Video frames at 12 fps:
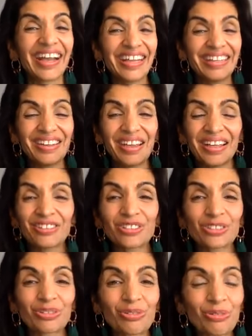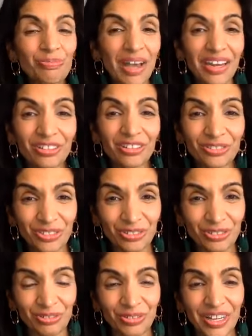in school, medical
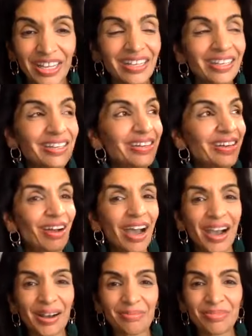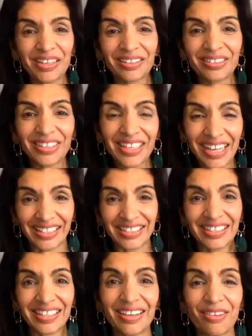school, in um, the
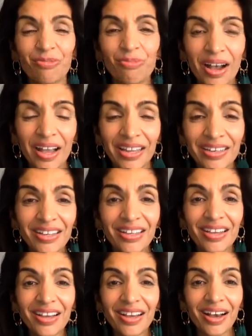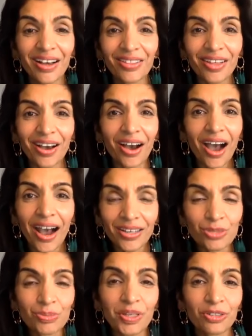clinics, and when
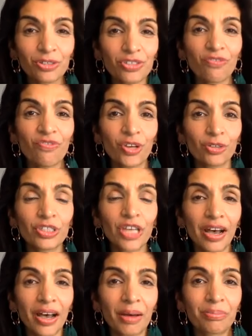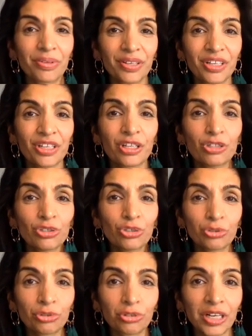hospitals filled up
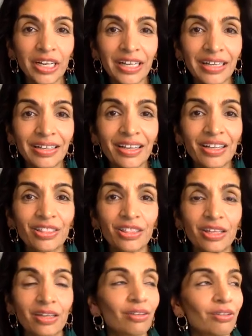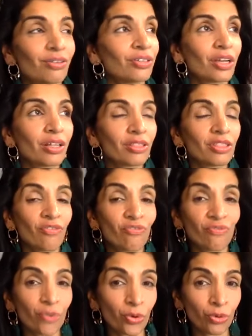during the the
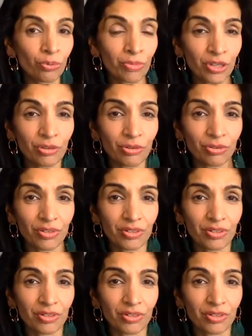full moon.